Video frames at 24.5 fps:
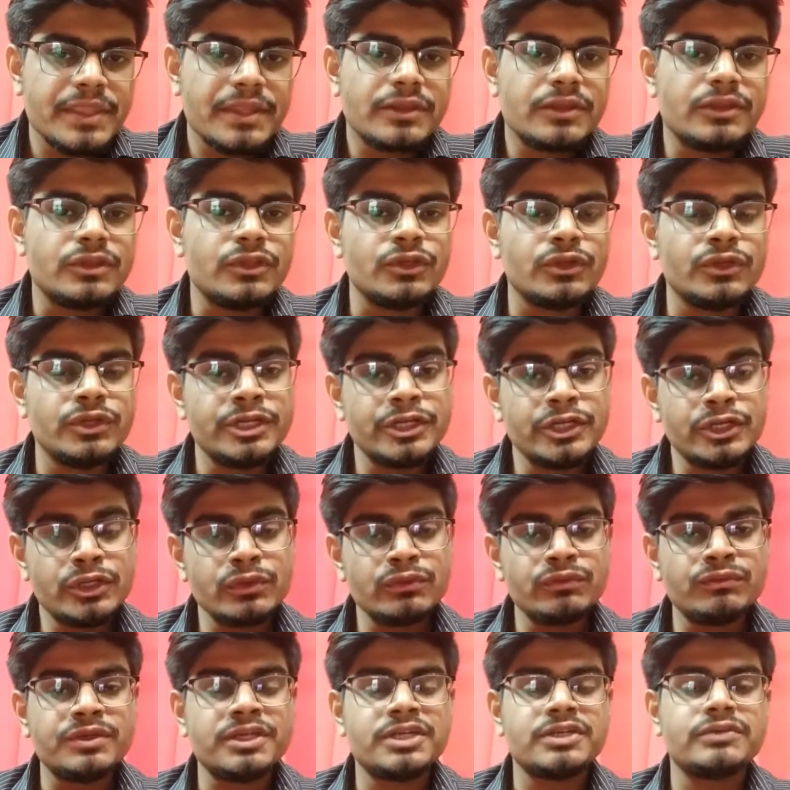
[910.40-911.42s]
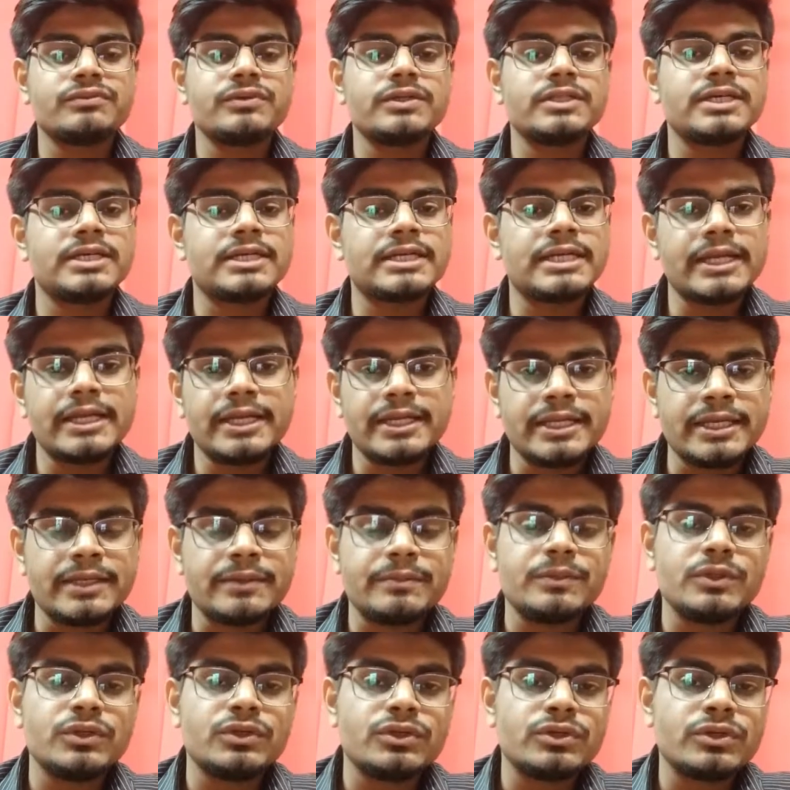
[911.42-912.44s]
You need to wait for the right
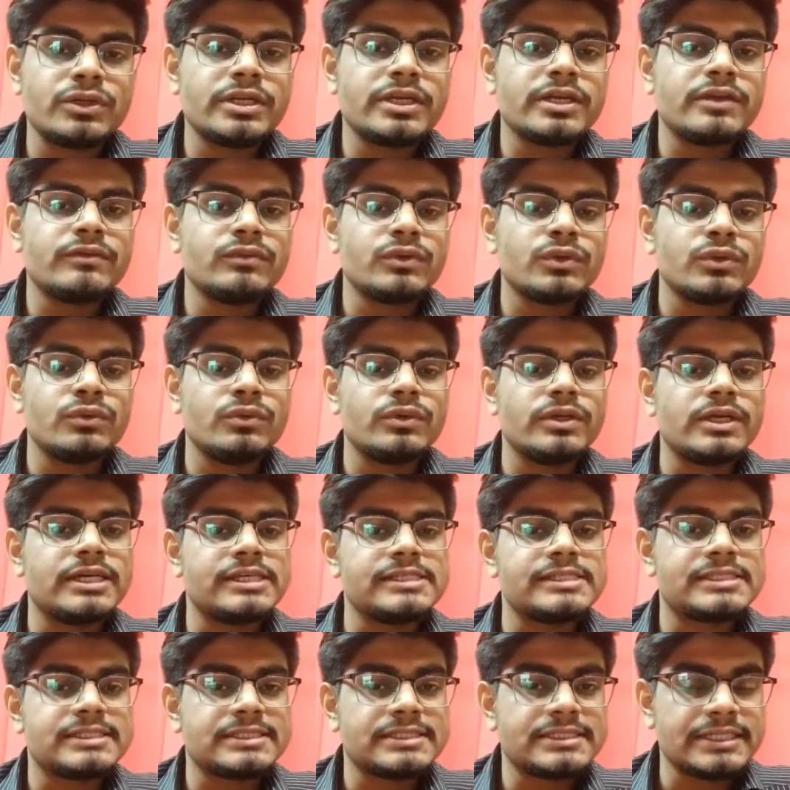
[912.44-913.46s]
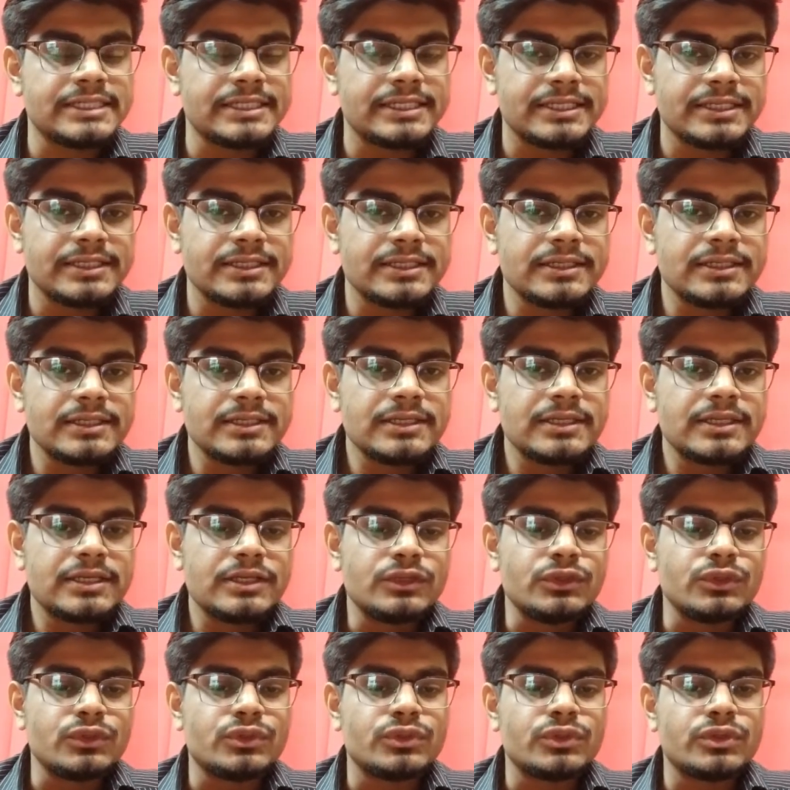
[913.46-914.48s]
time. You don't have to hesitate.
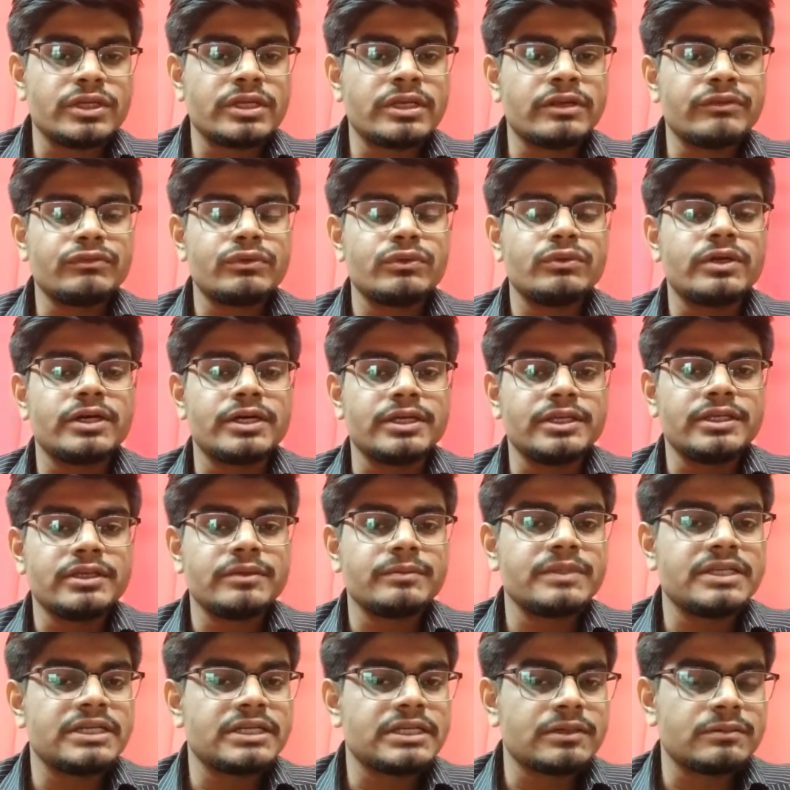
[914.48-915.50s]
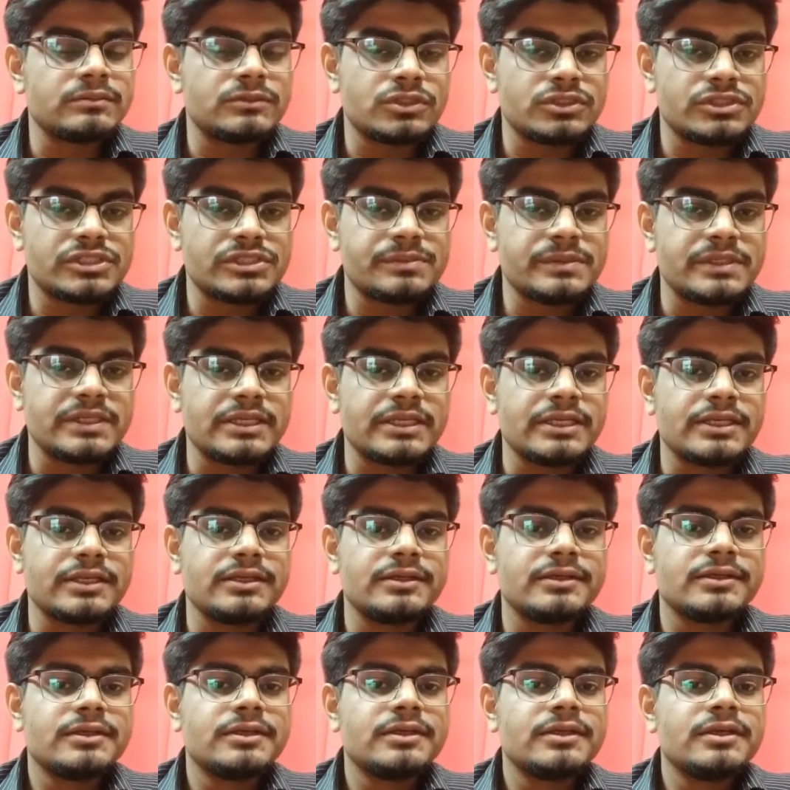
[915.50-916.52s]
You don't have to hurry up that I'm not
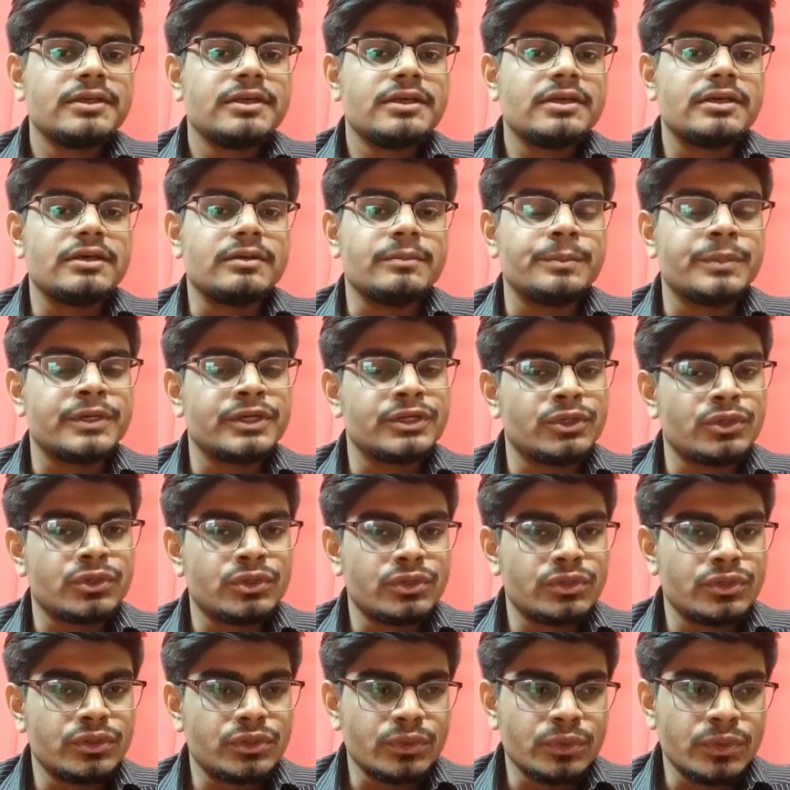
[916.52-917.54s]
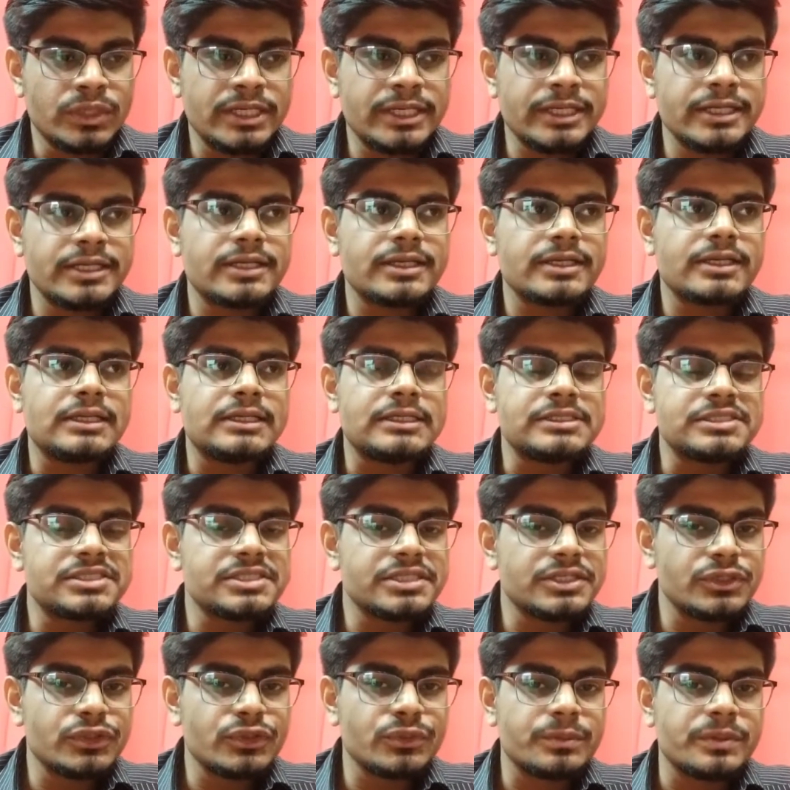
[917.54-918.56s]
speaking, but don't do too late.
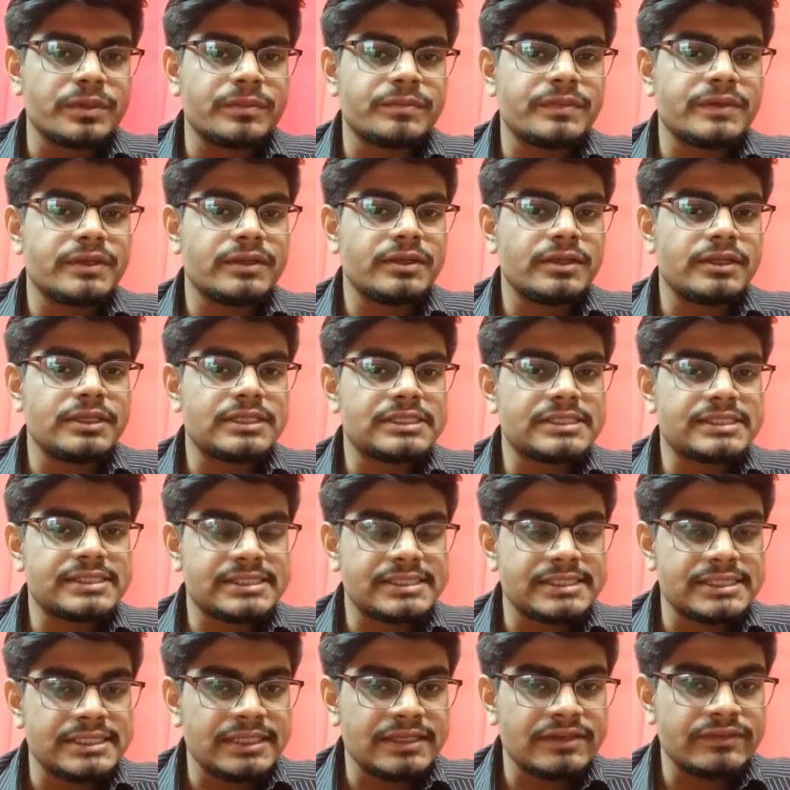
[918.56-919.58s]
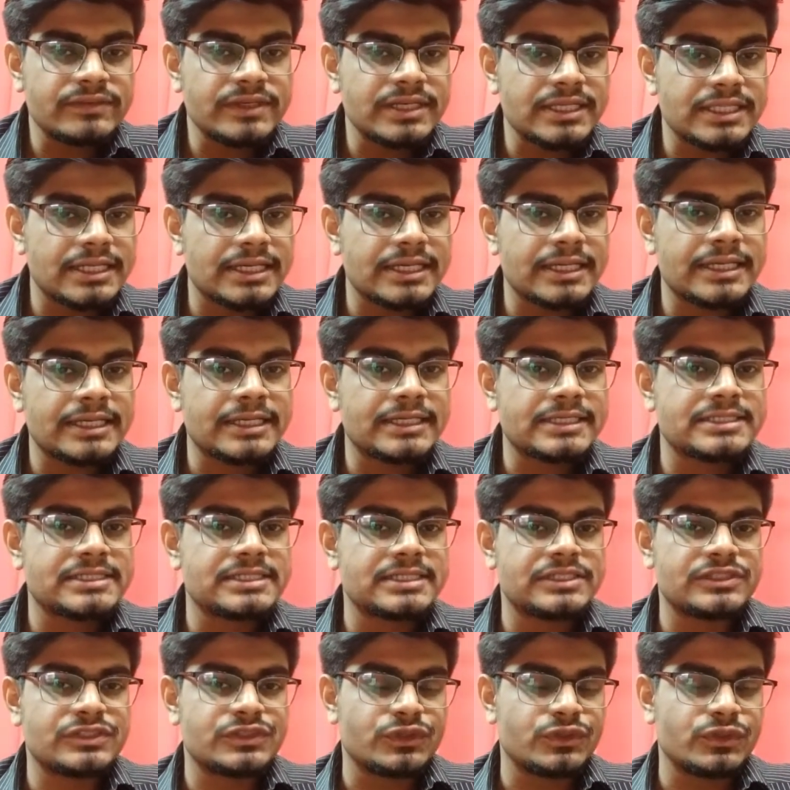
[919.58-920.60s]
Listen to people, see where the
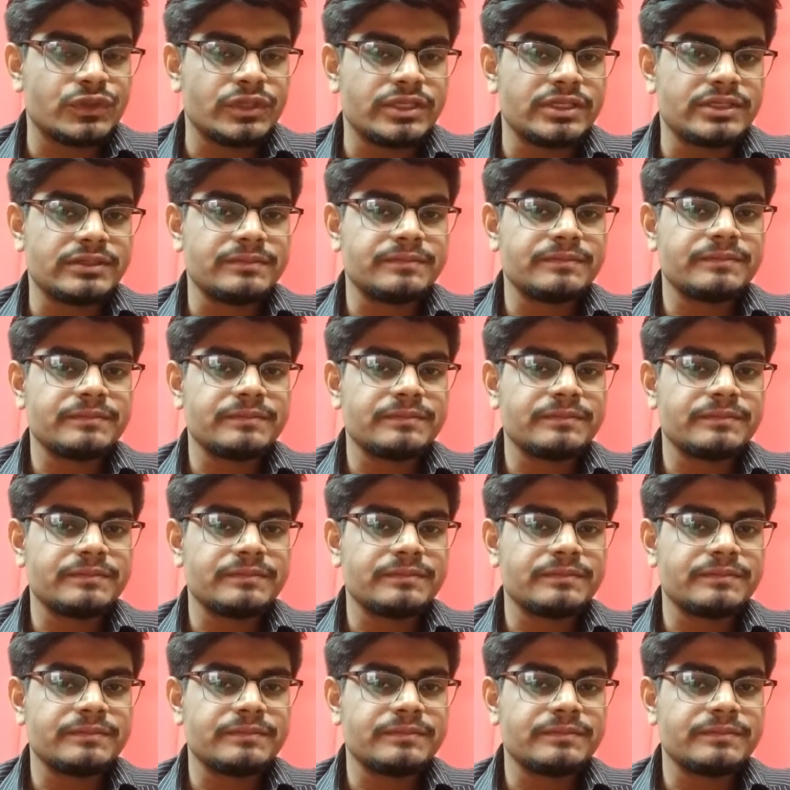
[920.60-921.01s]
direction is going.